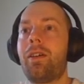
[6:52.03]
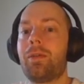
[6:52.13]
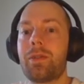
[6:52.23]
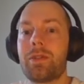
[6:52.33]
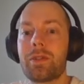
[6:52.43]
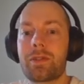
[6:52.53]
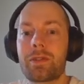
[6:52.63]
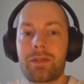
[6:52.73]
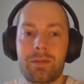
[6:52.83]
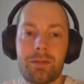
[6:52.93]
which is
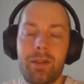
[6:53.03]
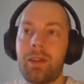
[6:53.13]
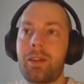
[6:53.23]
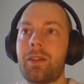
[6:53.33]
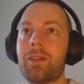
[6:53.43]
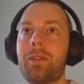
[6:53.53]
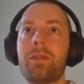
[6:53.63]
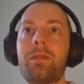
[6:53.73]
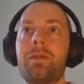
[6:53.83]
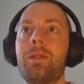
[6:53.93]
like it
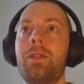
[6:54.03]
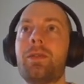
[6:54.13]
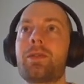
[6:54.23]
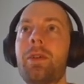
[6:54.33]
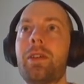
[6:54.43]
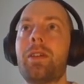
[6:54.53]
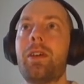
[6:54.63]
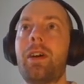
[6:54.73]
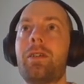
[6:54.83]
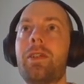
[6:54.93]
looks better,
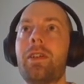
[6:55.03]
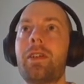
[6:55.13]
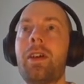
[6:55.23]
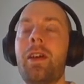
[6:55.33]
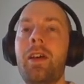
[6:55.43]
I think.